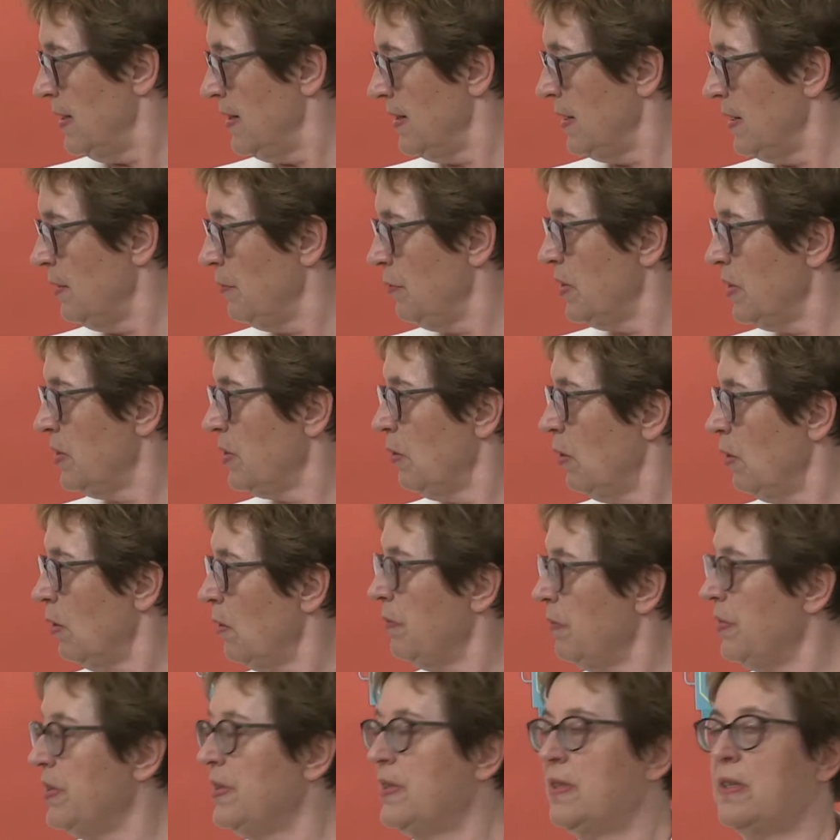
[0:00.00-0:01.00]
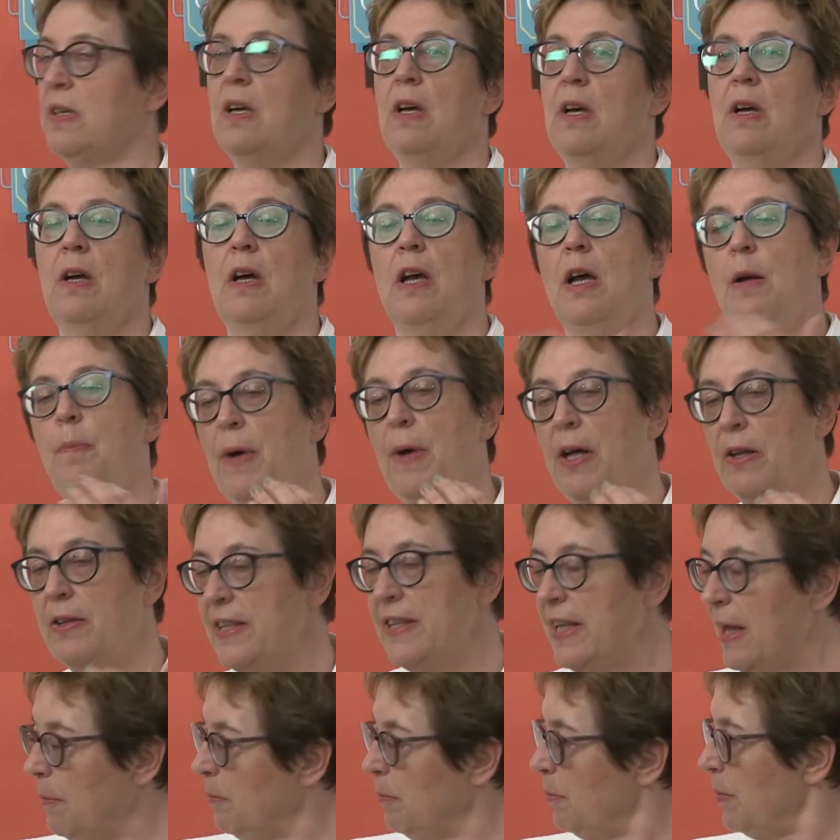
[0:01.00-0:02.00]
There was always about
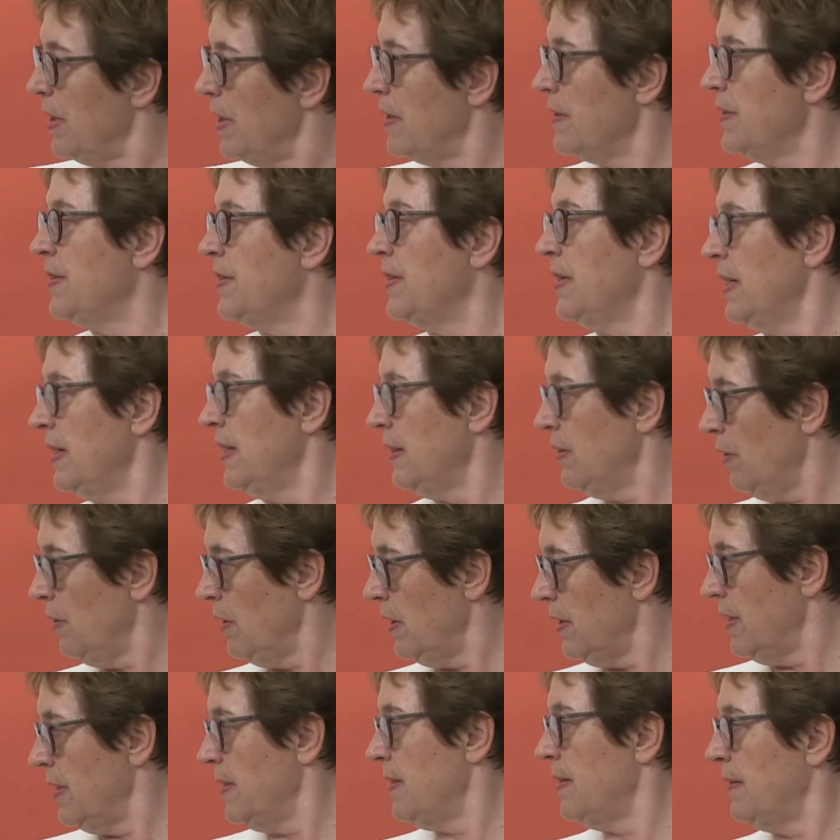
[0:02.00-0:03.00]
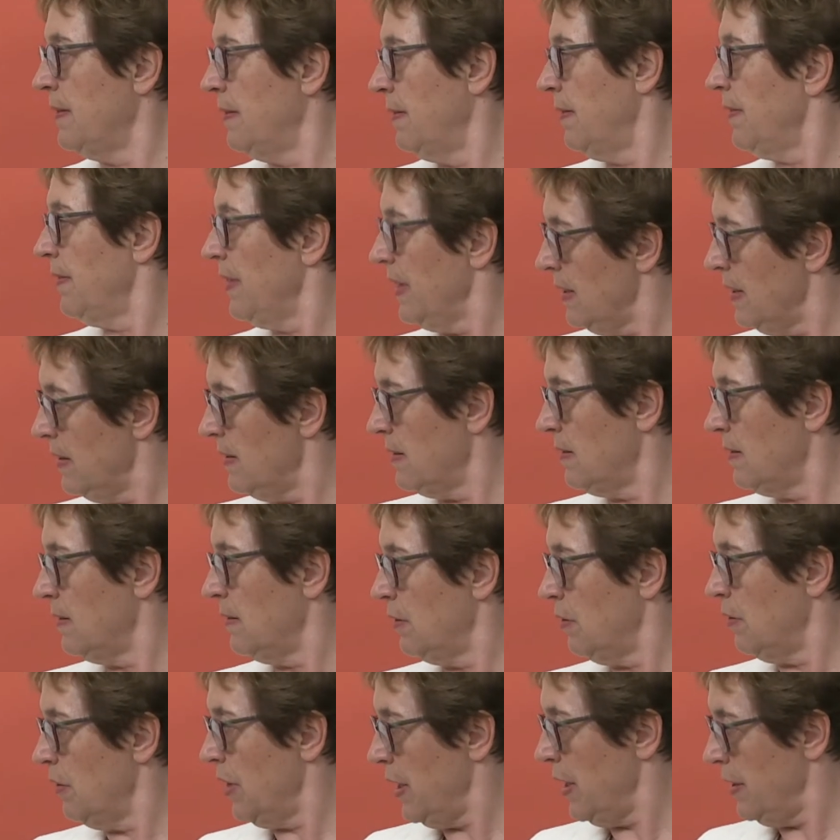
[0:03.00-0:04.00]
numbers and all that things
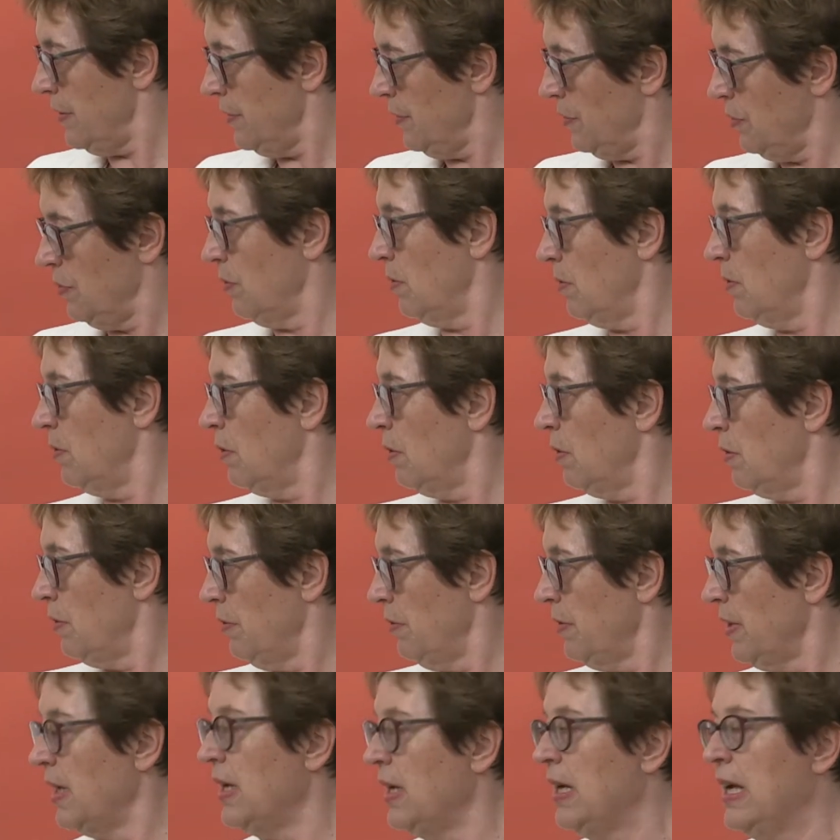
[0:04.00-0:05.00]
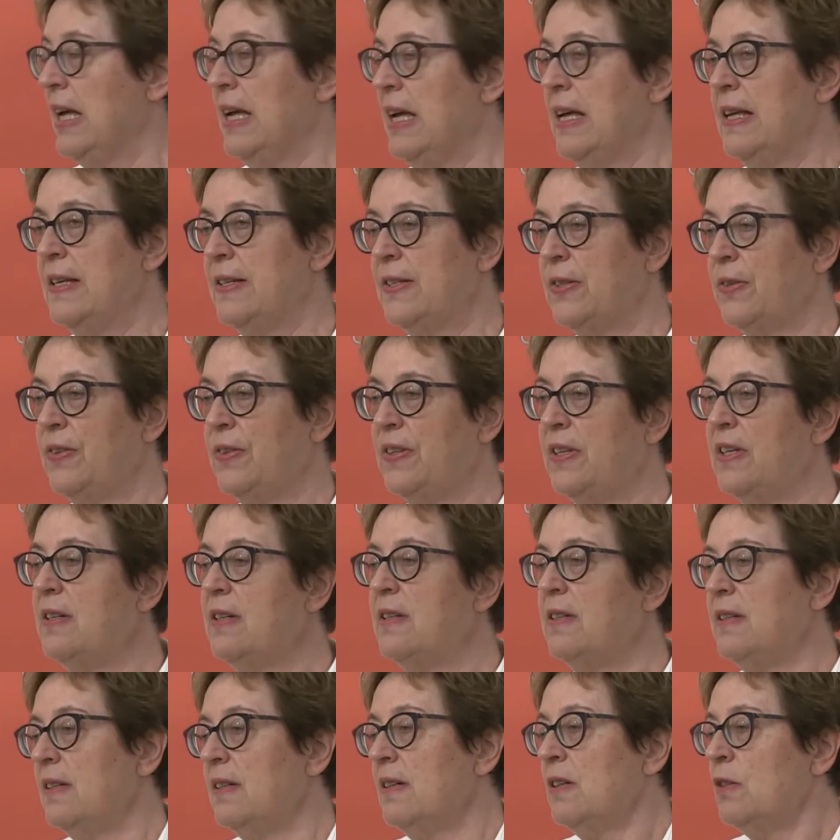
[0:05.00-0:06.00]
connected to Corona. So that
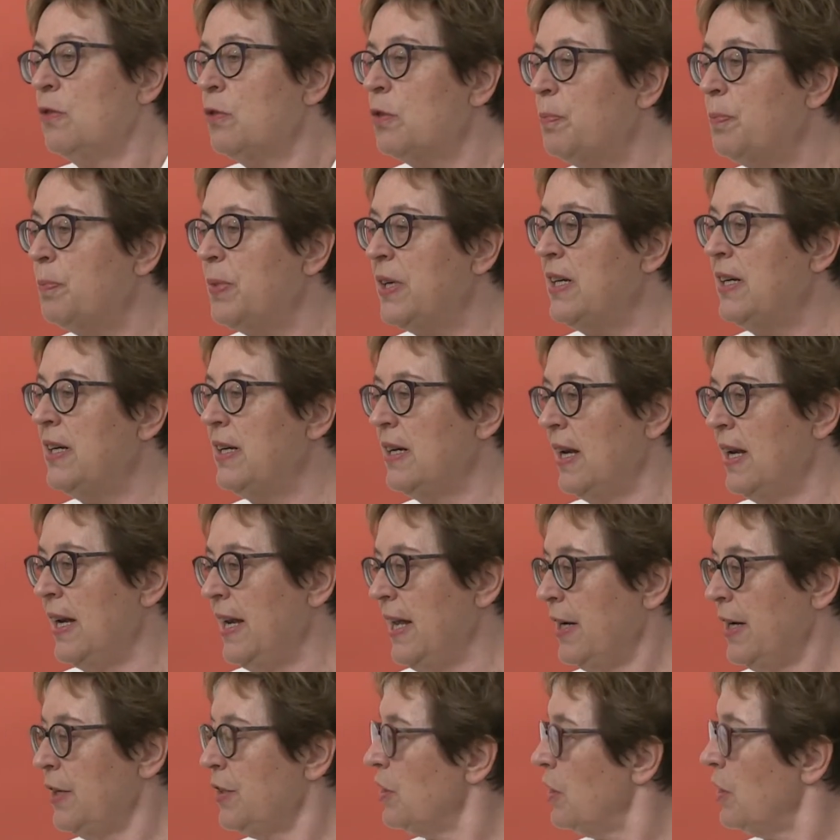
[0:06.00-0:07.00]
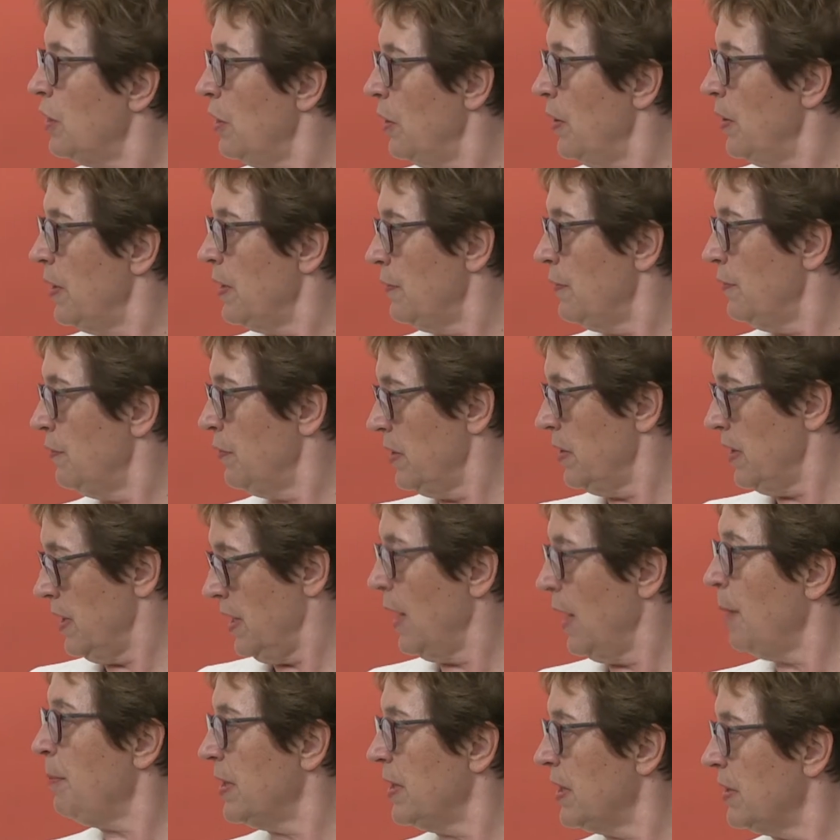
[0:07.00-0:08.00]
could be a lecture learned for the
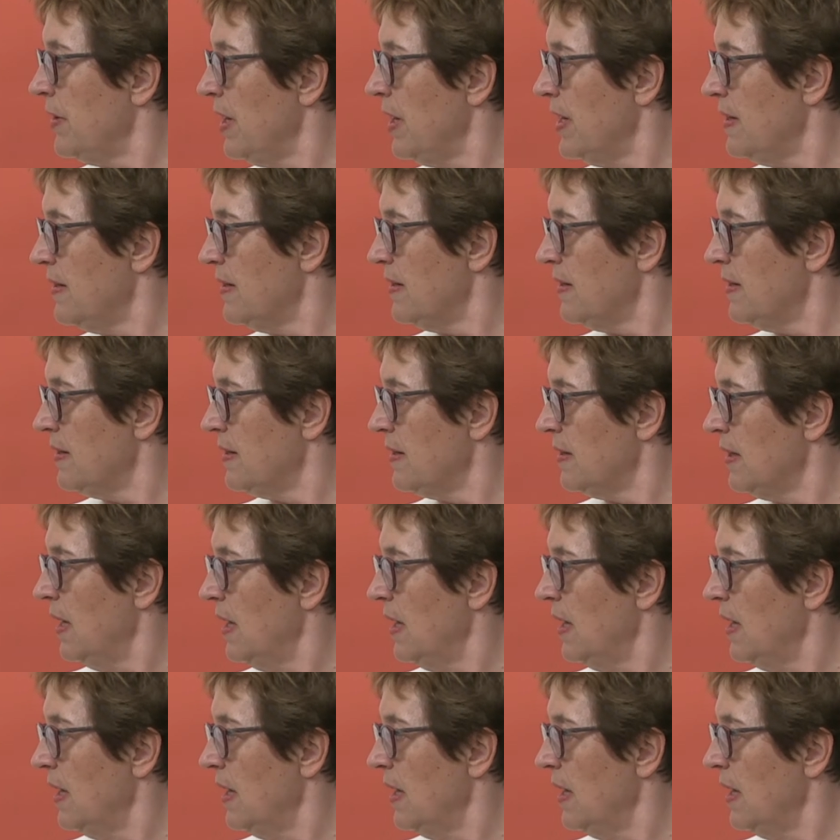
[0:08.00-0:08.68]
climate crisis.